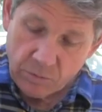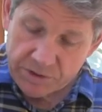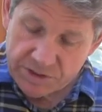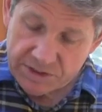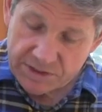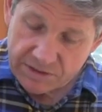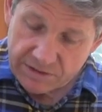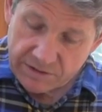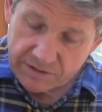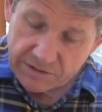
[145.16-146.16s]
Once
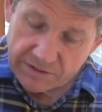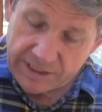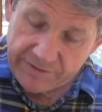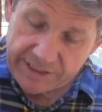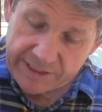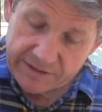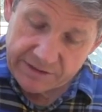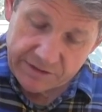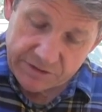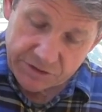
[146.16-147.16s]
they're in,
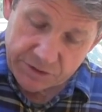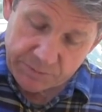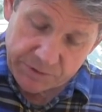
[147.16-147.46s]
just